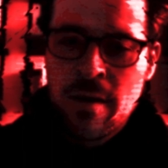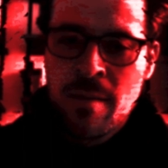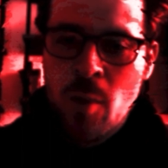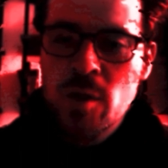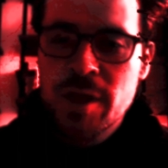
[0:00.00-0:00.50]

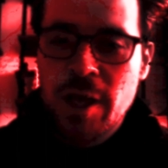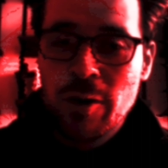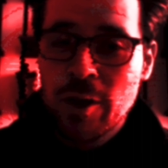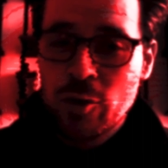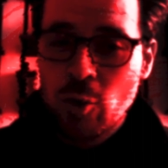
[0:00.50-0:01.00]
Most
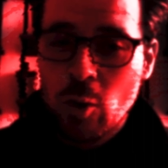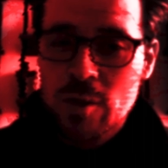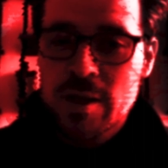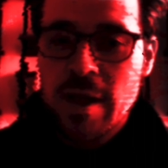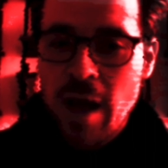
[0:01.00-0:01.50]
security
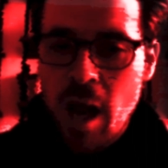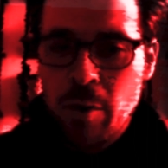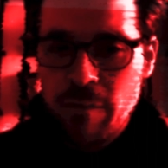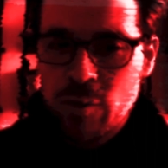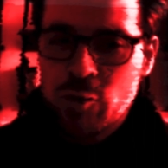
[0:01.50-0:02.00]
controls and
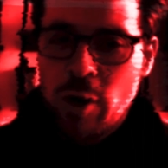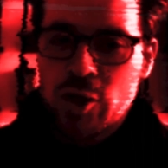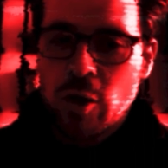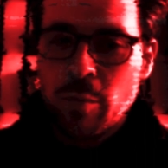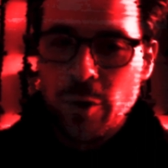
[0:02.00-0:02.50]
hybrid
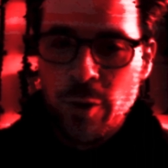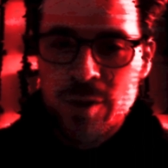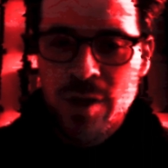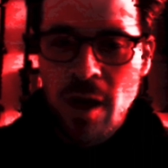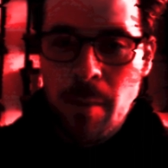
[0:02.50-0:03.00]
infrastructure
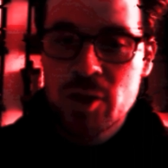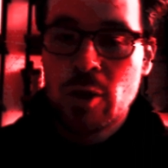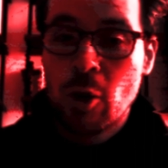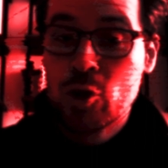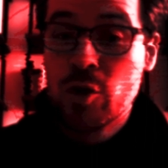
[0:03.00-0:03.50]
produce a much
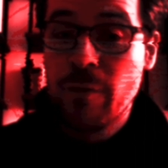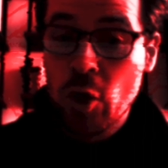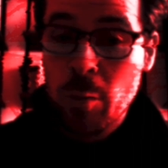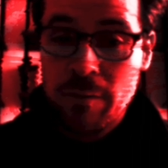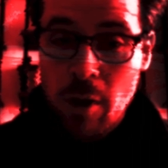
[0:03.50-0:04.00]
larger
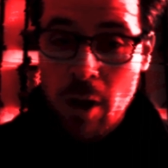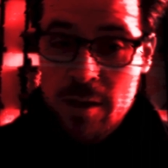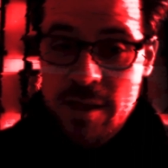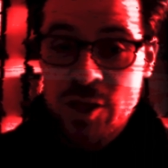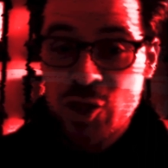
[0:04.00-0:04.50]
volume of
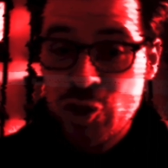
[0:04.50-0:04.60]
logs than is